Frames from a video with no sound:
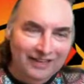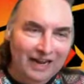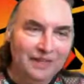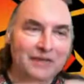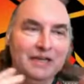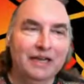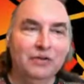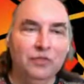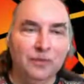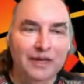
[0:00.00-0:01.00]
and then layer
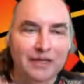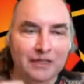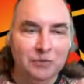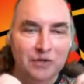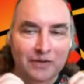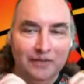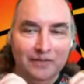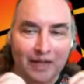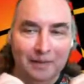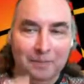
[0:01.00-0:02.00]
3 is where you get
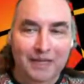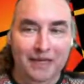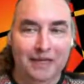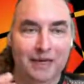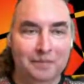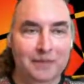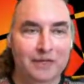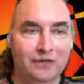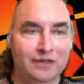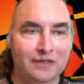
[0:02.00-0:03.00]
IP and IP
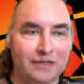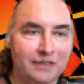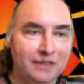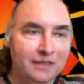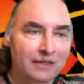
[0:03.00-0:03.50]
addresses.